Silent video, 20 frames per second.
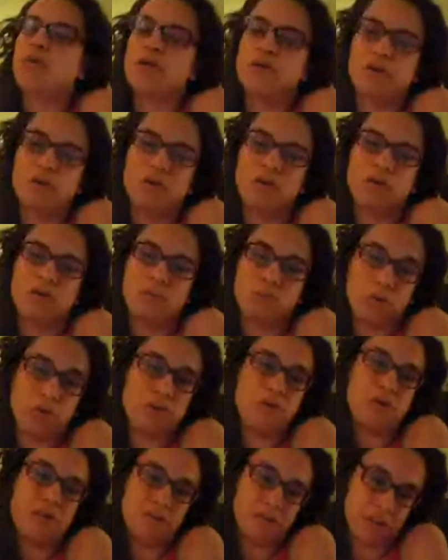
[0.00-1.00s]
And we're
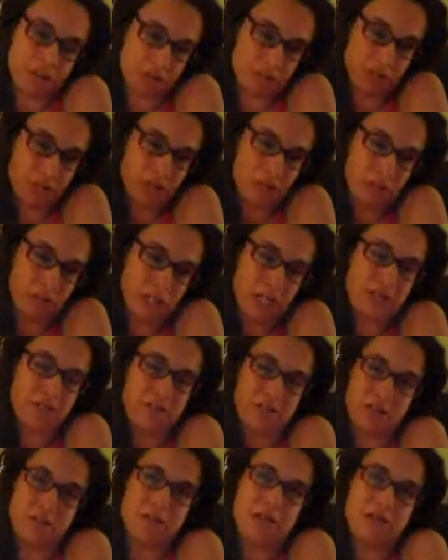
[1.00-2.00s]
brother and
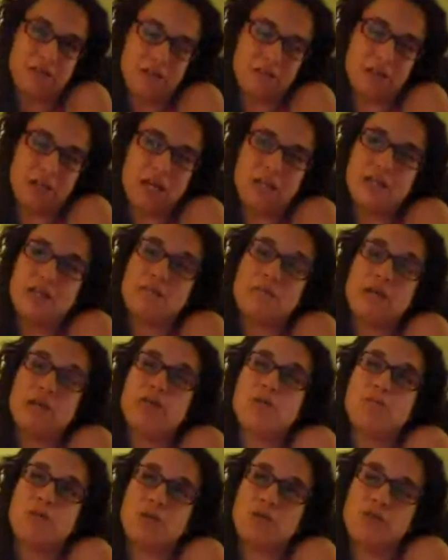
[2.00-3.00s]
sister. He had the same last
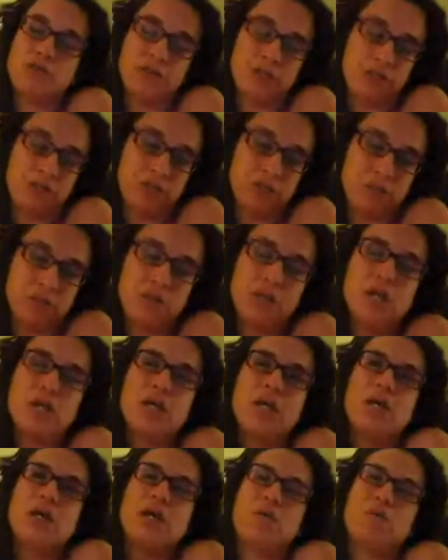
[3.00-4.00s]
name that I did. My other brothers
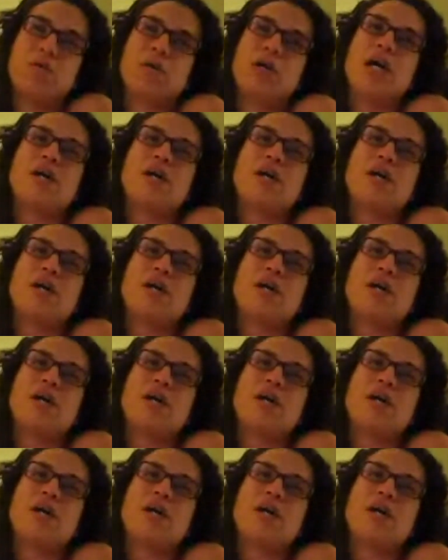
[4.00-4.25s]
did too.